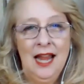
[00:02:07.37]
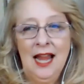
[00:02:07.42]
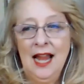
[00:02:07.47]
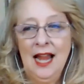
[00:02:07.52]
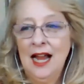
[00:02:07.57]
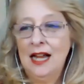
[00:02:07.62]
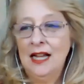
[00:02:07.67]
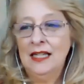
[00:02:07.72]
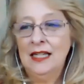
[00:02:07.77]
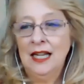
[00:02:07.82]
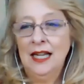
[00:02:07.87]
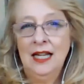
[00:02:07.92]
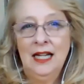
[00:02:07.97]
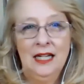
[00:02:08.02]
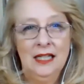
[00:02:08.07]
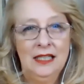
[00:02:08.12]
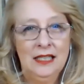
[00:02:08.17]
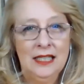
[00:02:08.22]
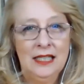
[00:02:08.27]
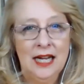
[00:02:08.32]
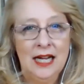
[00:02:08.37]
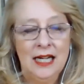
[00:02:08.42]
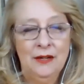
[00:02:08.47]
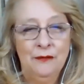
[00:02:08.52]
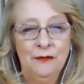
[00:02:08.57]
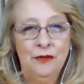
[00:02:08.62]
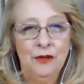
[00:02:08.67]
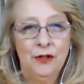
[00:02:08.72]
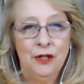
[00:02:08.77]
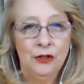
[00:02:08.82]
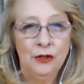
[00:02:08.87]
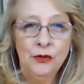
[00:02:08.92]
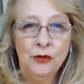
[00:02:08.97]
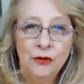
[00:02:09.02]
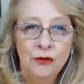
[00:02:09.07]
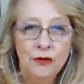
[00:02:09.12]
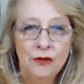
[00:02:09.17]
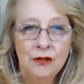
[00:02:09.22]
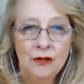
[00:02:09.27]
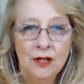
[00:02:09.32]
And it is time for the
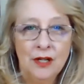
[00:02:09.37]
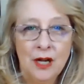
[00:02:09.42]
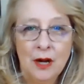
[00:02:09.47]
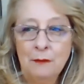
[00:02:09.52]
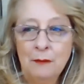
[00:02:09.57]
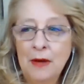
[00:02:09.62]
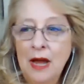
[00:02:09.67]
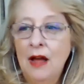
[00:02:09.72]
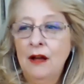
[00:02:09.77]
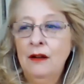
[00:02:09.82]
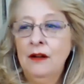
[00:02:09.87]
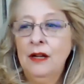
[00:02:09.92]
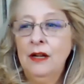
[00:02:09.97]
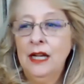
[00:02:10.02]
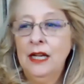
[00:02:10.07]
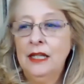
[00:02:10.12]
truth to come out.